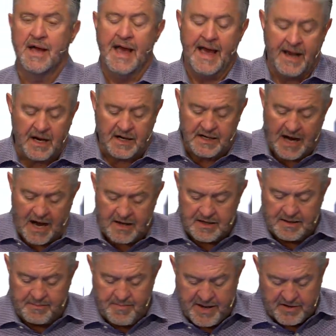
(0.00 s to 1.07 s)
And a
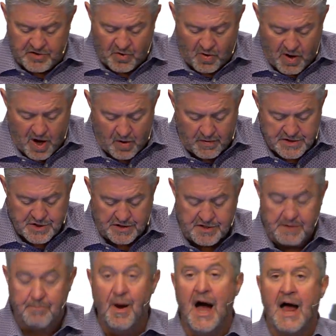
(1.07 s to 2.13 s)
godly mentor always does
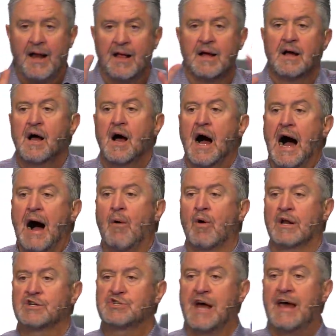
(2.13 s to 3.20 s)
it. But I want
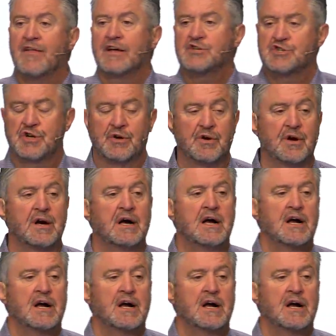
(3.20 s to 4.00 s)
to say this to you.